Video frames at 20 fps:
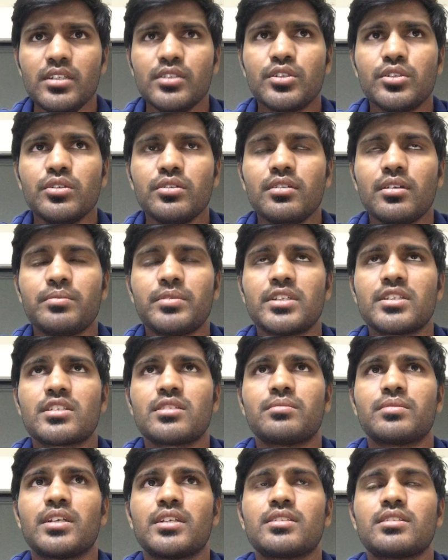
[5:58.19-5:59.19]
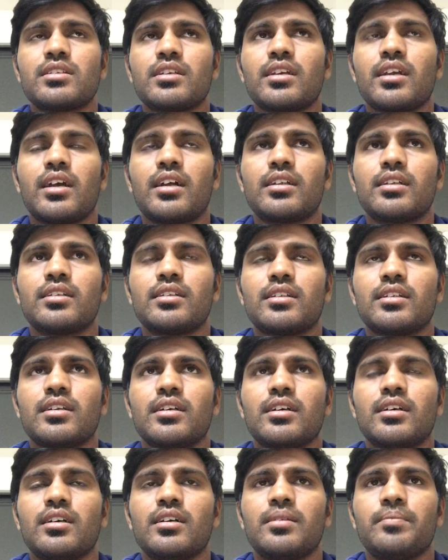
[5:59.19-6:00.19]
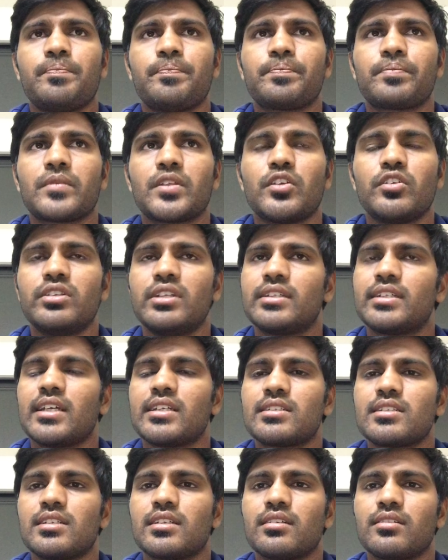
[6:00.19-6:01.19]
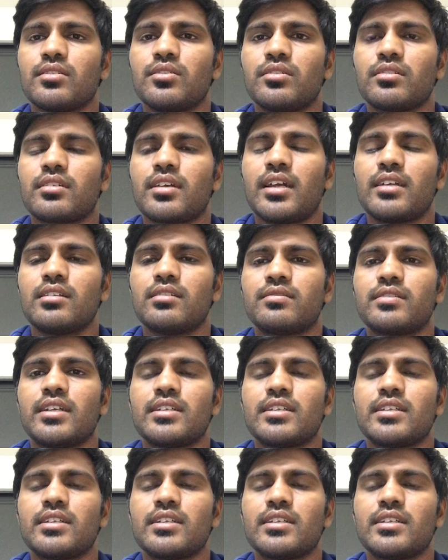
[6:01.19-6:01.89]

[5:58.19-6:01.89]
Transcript: do some system testing and unit testing, those kind of